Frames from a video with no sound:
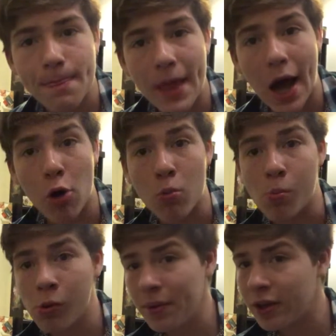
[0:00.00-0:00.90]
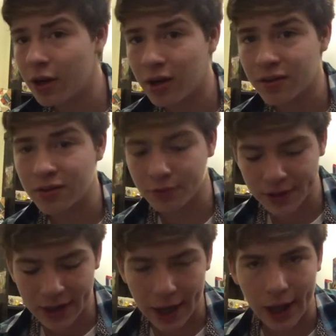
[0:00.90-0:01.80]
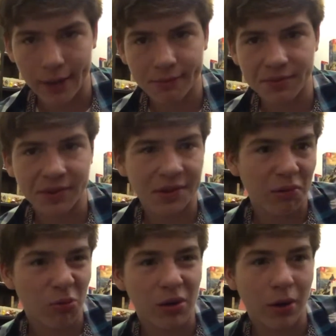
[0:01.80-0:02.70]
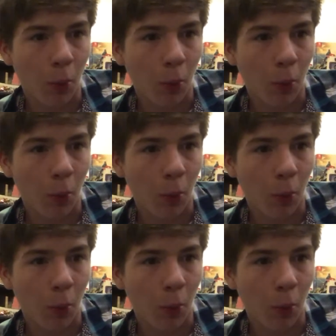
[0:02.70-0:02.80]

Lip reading: Now moving on to the games. This is where